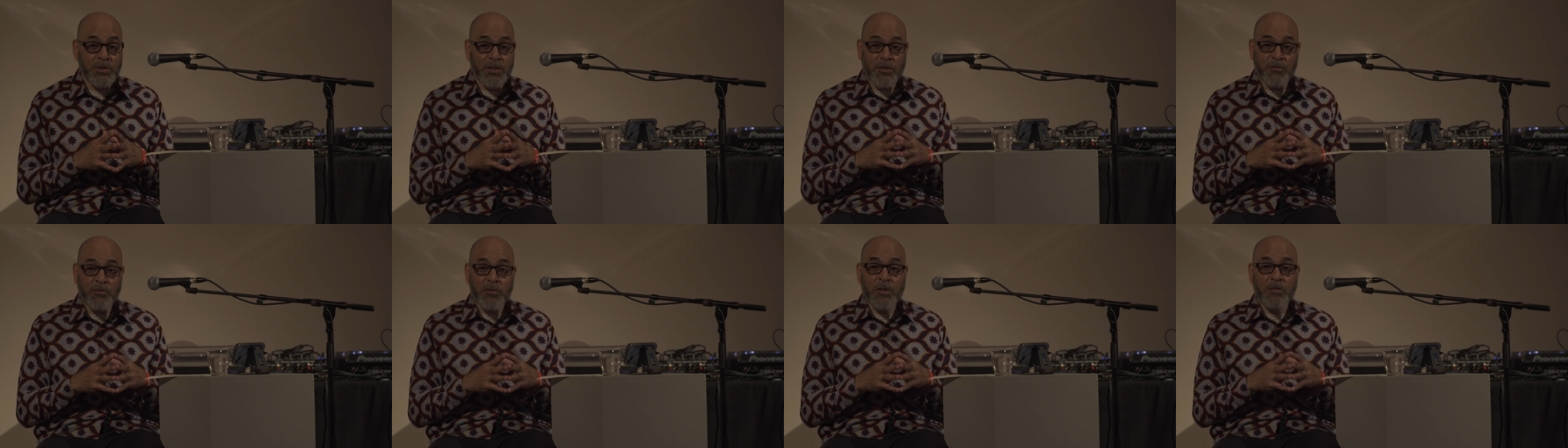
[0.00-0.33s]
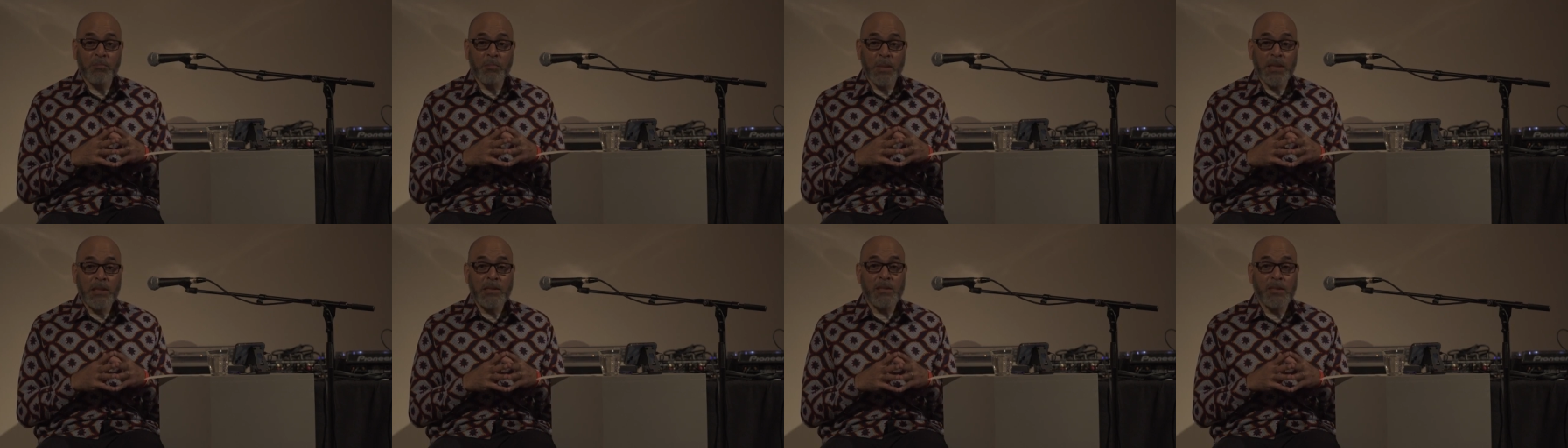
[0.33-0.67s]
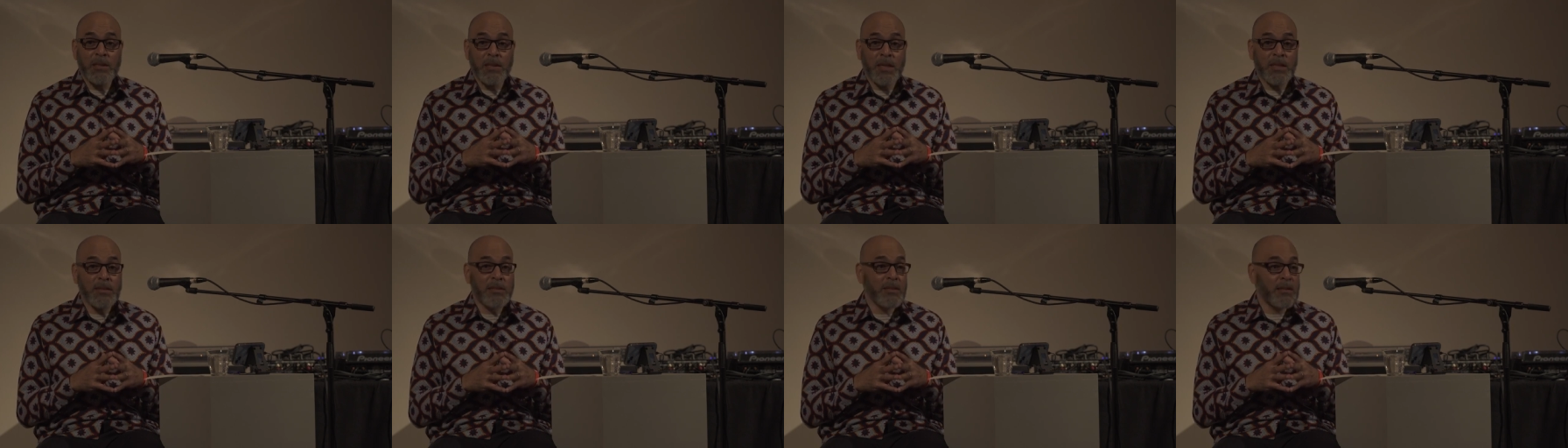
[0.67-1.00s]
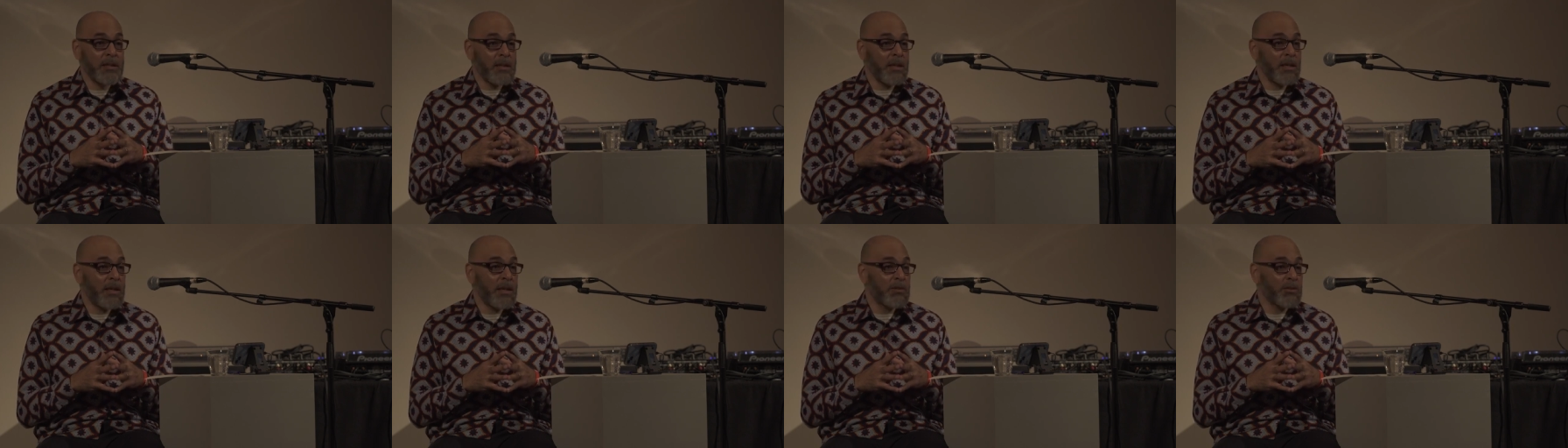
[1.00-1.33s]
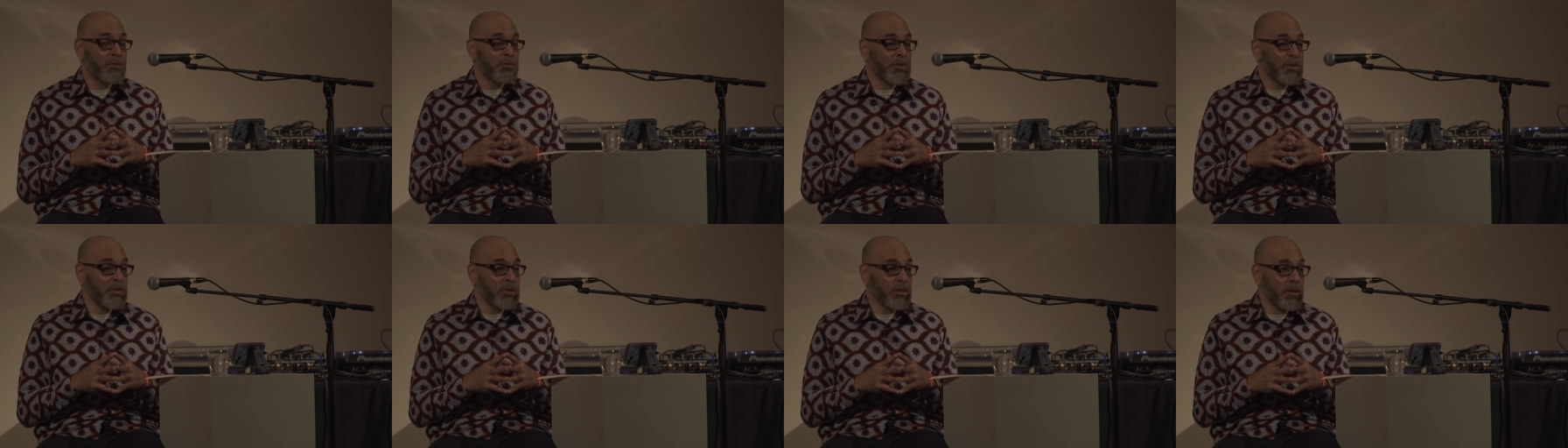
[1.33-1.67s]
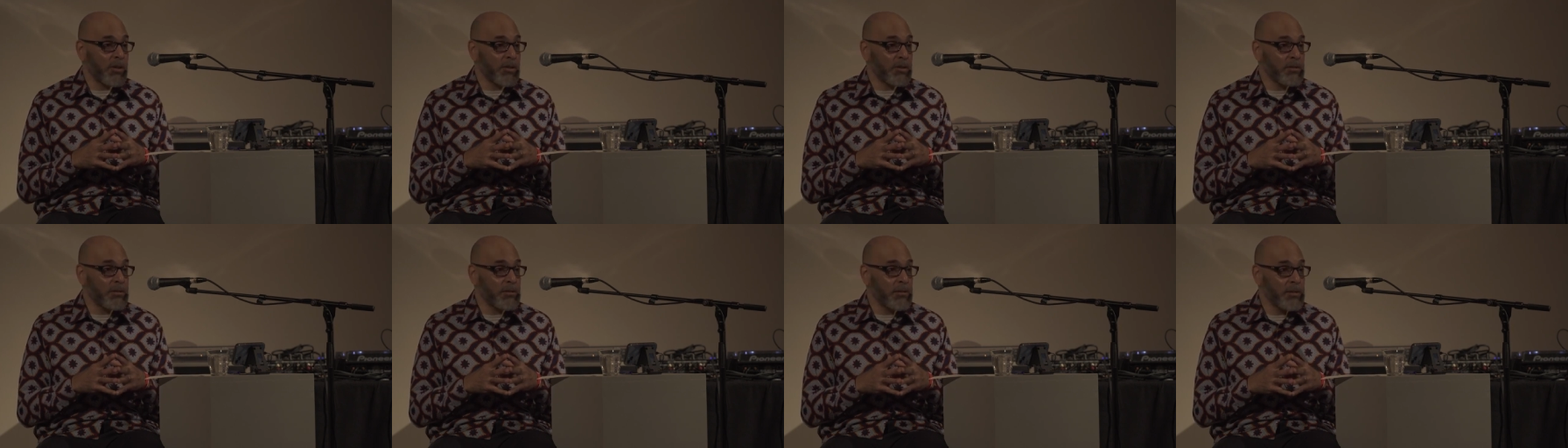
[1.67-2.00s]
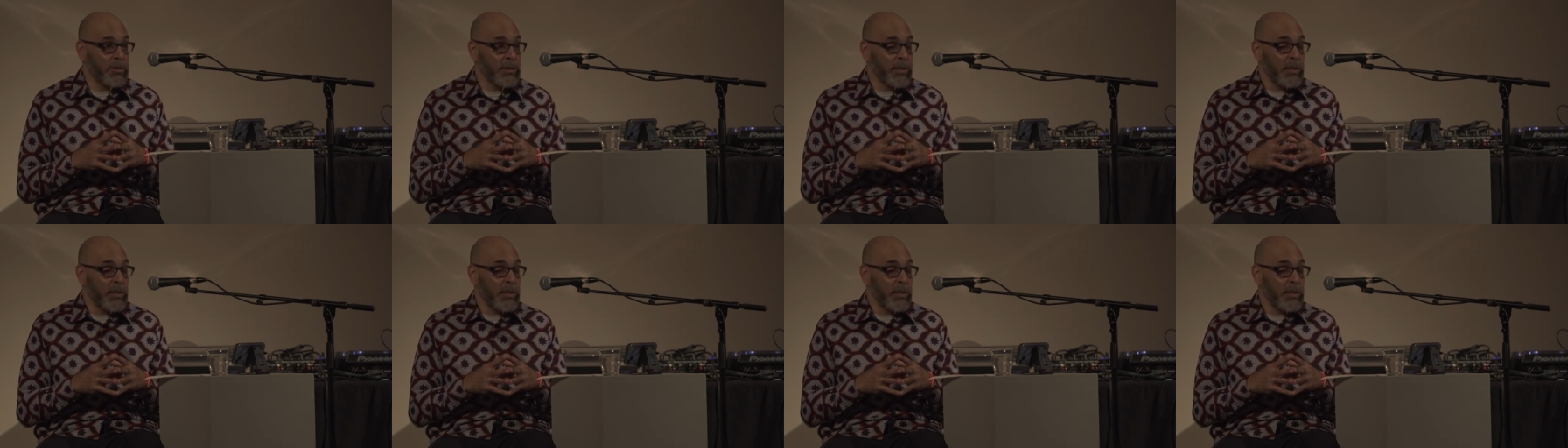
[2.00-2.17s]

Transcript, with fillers: suffering P T S D as a result.